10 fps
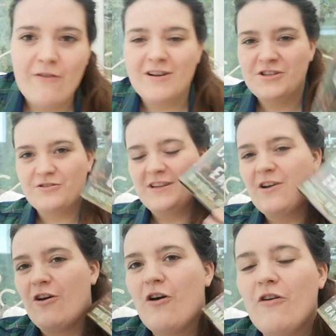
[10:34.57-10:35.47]
A
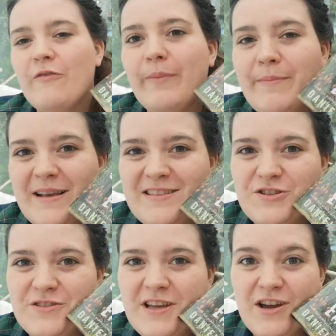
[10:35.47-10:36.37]
registry of my
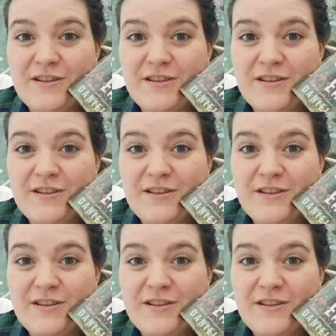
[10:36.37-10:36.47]
passage on the